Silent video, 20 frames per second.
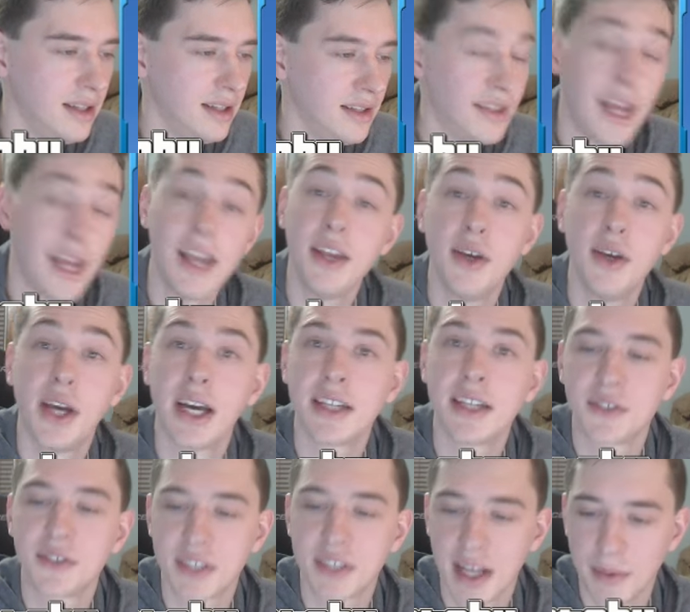Thank you guys
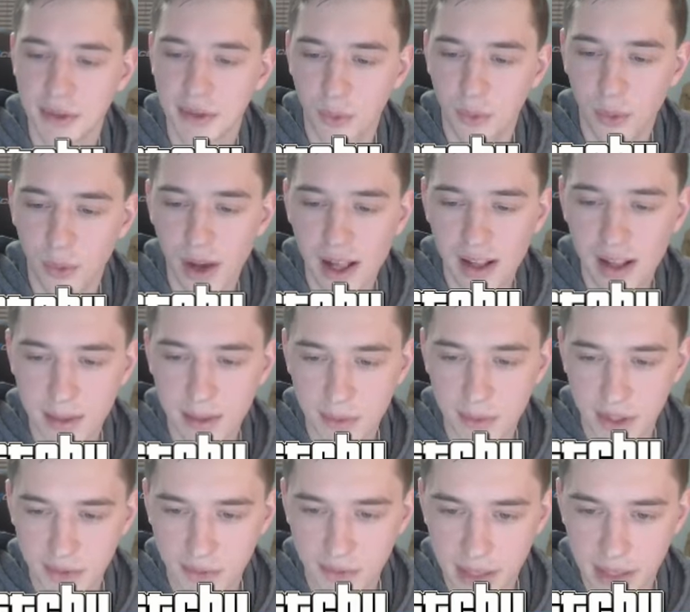for subbing. Welcome to
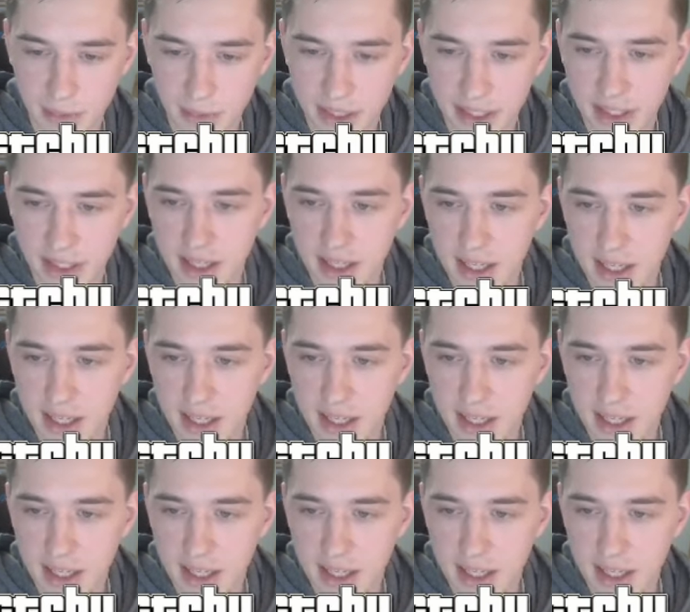the family.